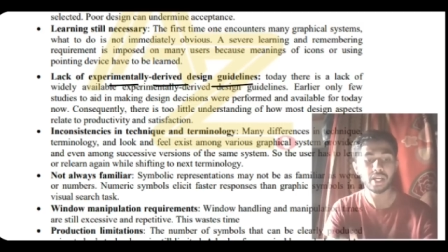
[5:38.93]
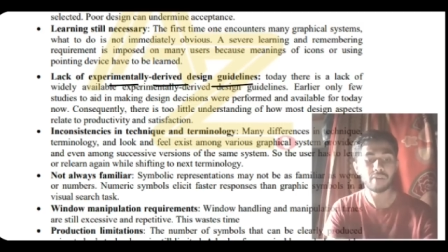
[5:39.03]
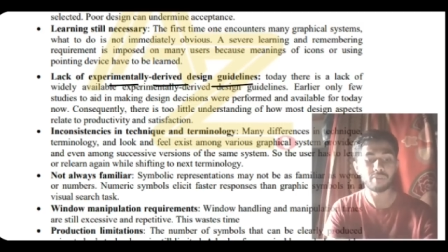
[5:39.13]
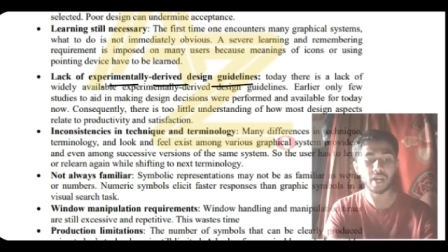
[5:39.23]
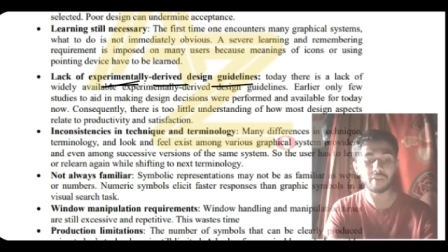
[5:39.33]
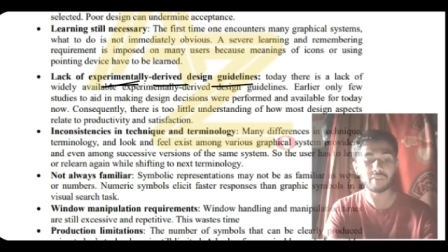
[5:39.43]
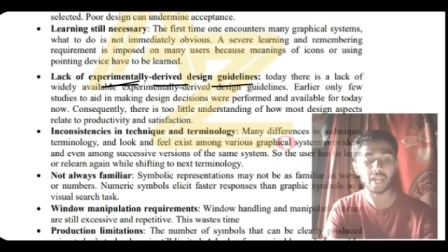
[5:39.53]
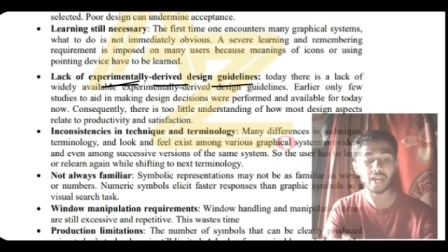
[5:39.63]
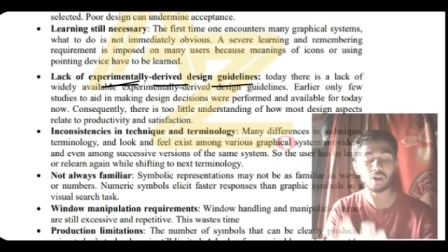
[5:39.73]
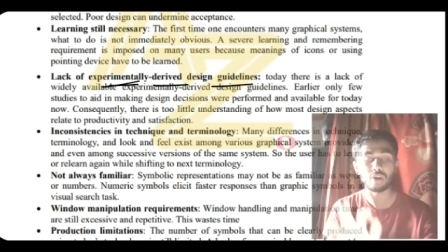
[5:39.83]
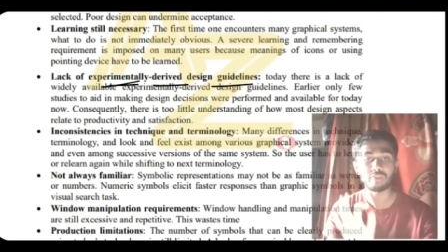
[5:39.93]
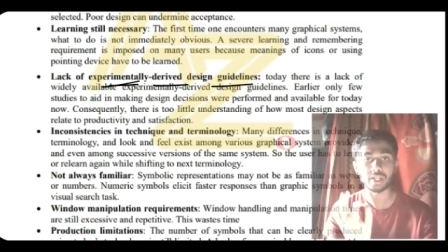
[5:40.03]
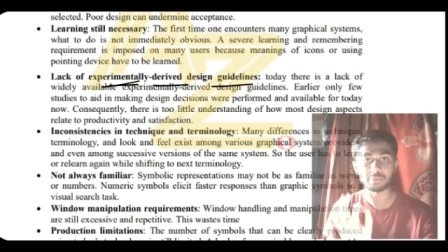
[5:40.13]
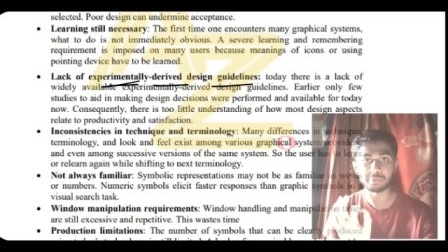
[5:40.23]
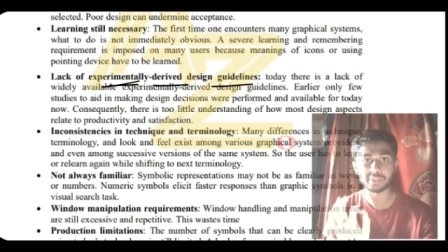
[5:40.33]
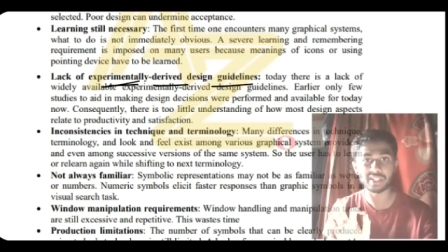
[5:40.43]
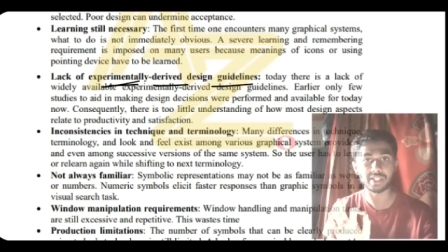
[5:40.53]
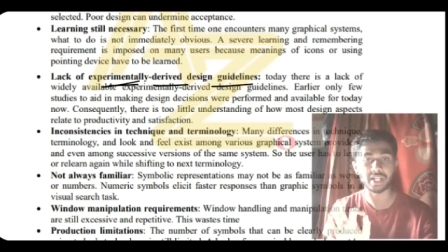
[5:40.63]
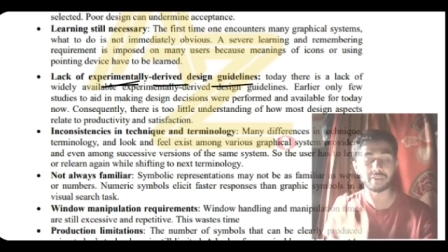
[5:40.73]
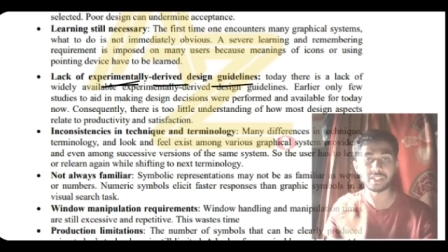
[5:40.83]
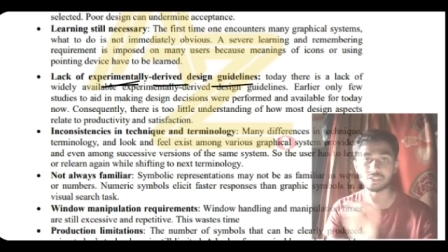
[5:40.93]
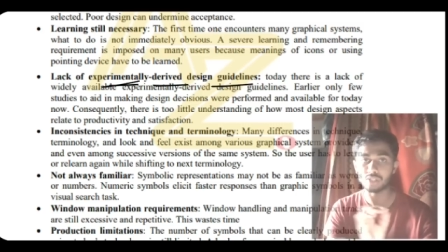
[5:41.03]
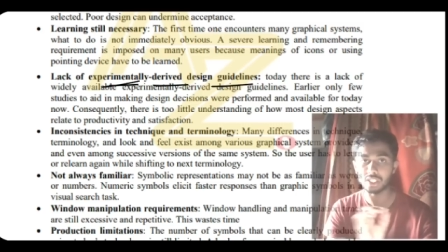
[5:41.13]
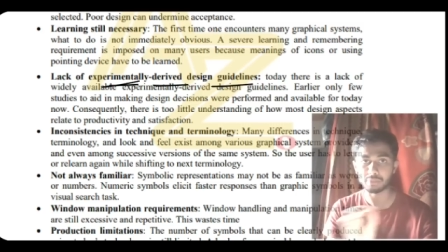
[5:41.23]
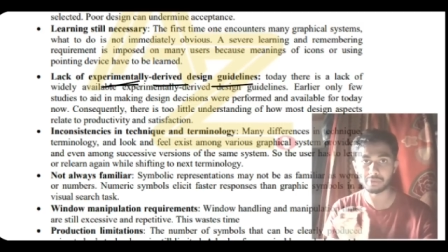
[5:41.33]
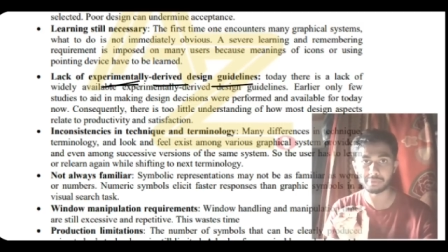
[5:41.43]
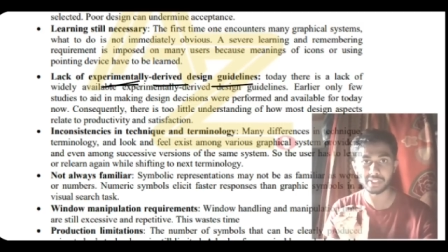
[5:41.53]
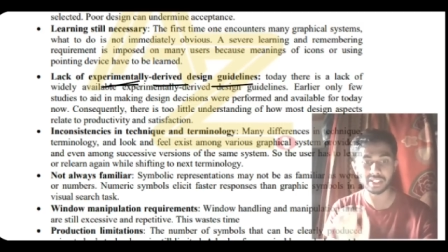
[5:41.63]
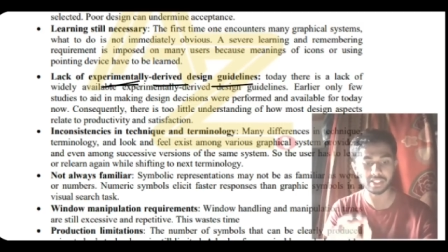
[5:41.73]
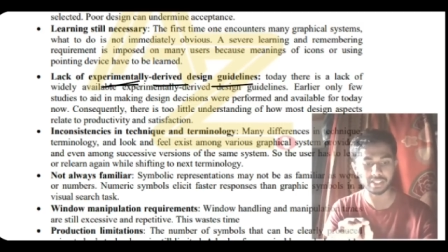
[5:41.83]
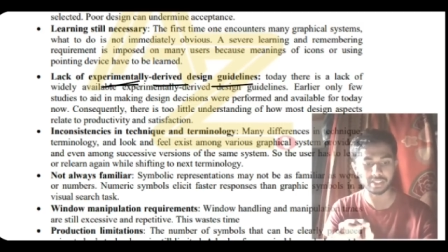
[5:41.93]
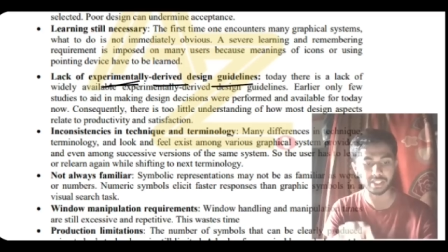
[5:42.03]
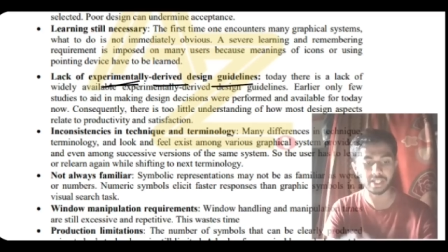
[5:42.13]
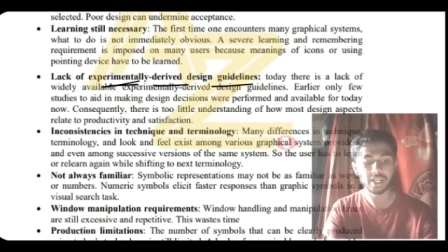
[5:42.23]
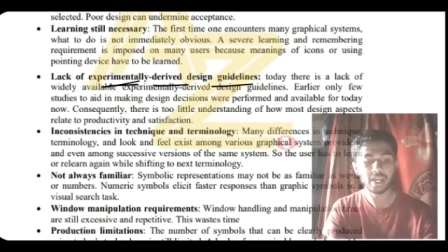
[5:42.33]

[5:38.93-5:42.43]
we have lack of experimentally derived it's not experimentally tested